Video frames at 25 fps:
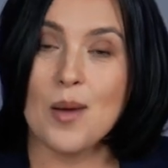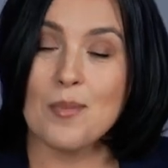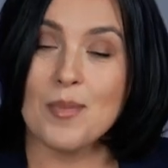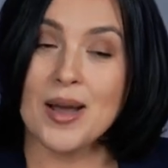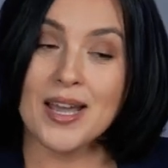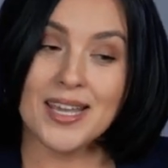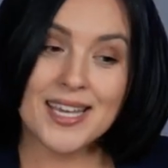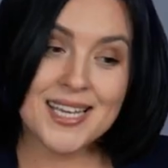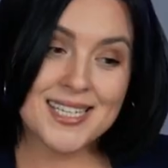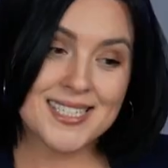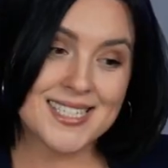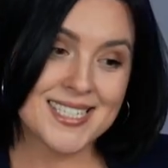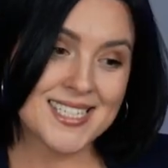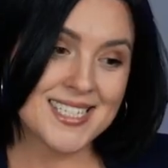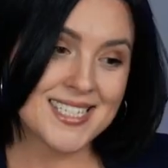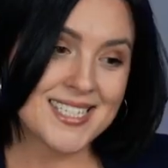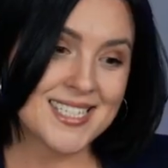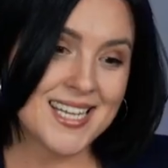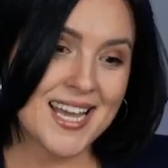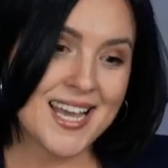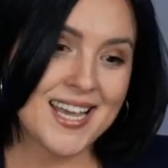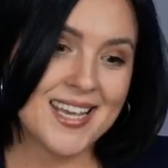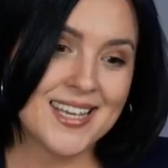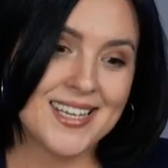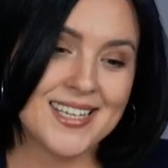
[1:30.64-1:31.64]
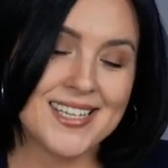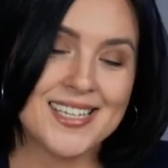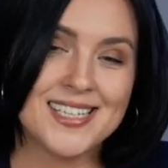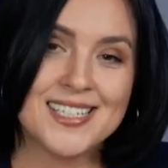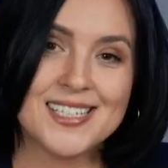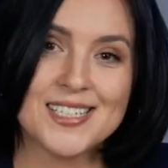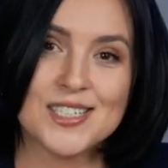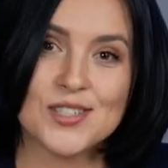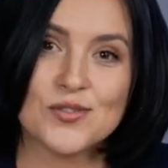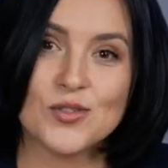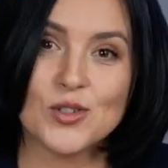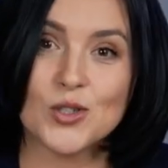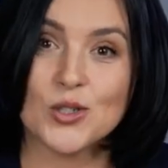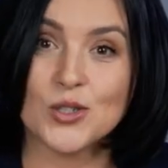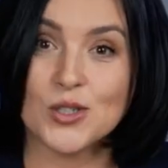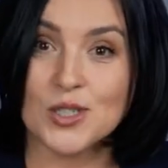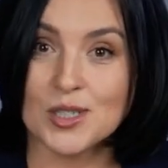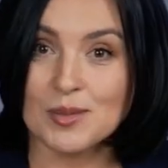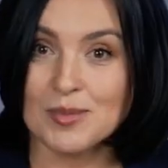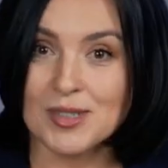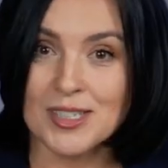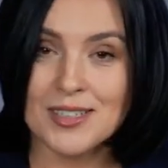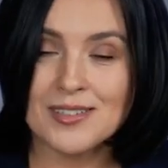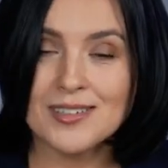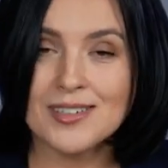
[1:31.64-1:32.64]
My guest today is
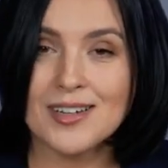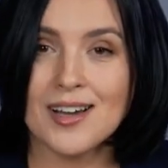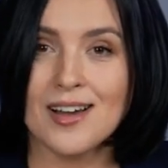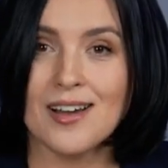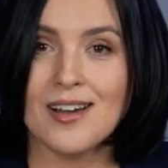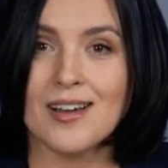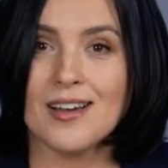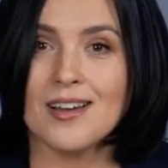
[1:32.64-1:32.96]
Volodymyr.